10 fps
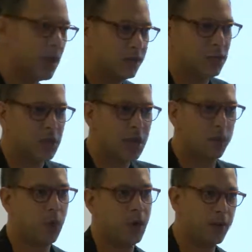If you take
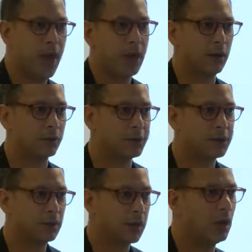one
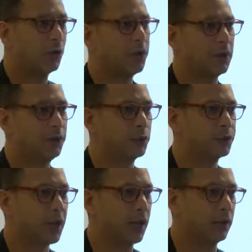out, the whole thing
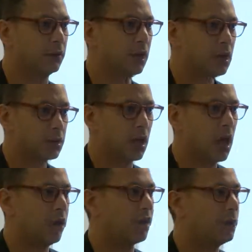falls down. So
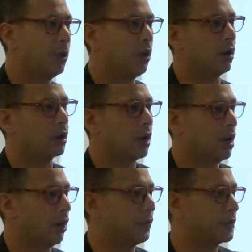every block
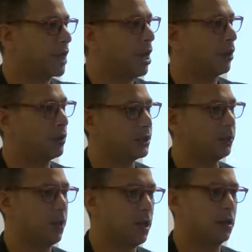of the tower is
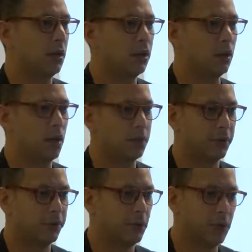dependent on the one
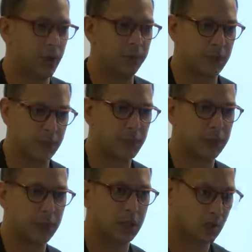before it, and
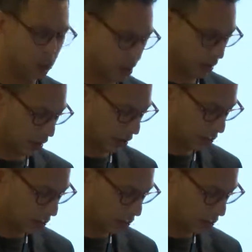especially at the one at the